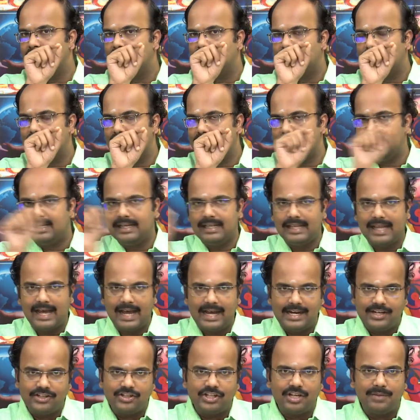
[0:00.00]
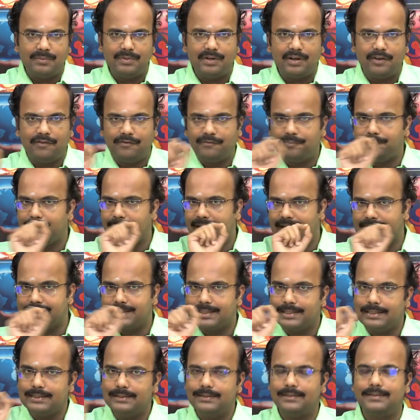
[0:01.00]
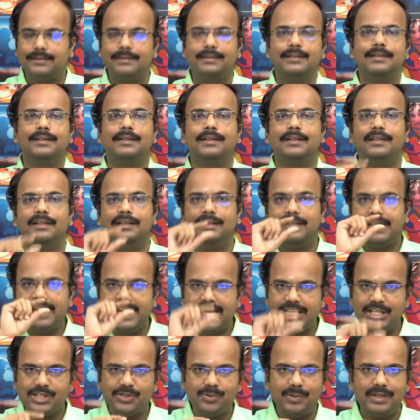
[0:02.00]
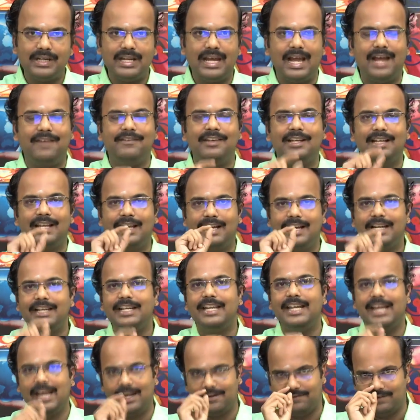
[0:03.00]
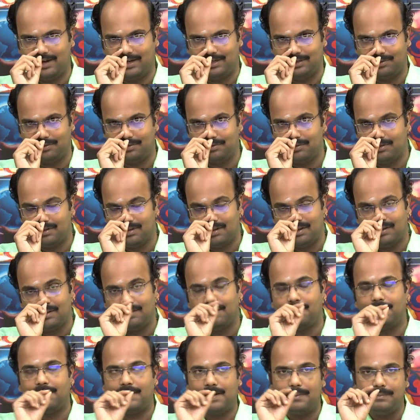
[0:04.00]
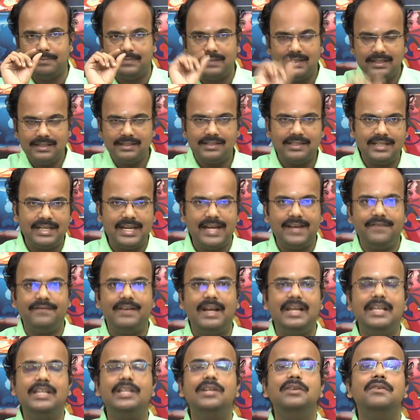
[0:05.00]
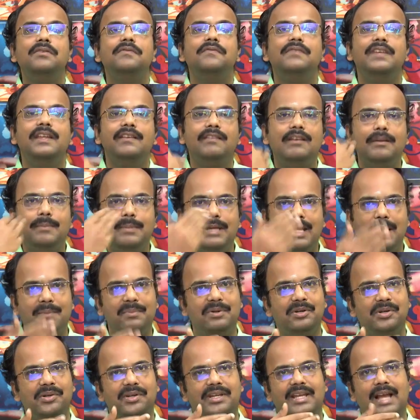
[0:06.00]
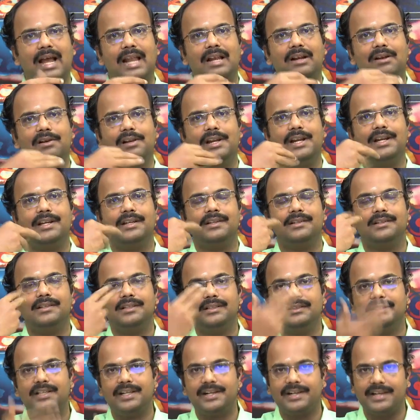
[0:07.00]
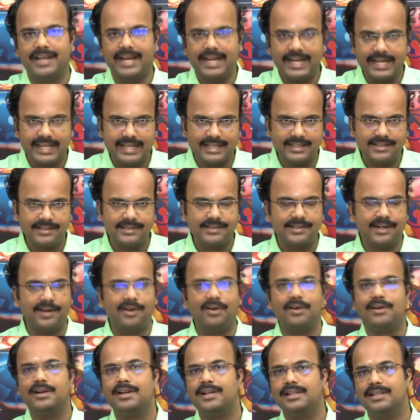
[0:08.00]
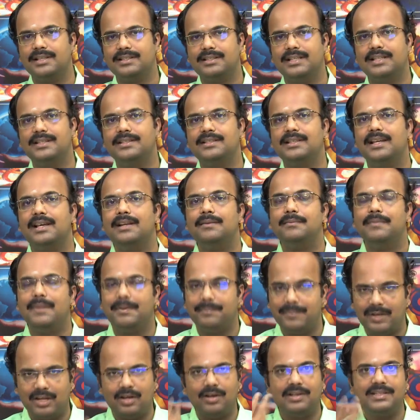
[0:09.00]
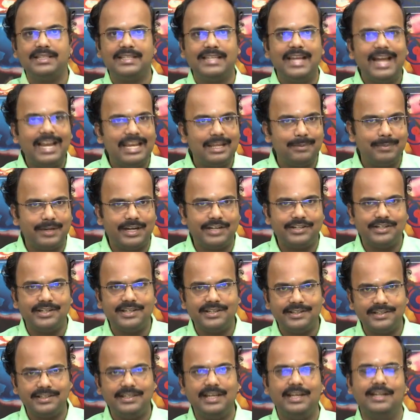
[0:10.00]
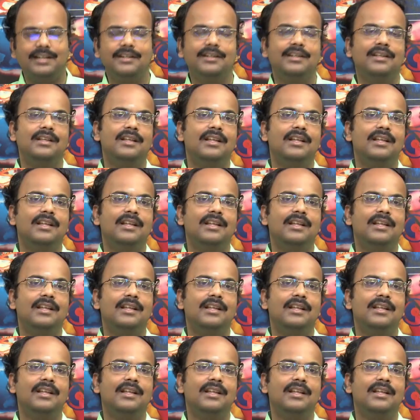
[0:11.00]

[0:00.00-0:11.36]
a uh, large number of pixels each one having like a dn value. From this dn value we will be able to calculate the radiance recorded in the sensor because calibration is done.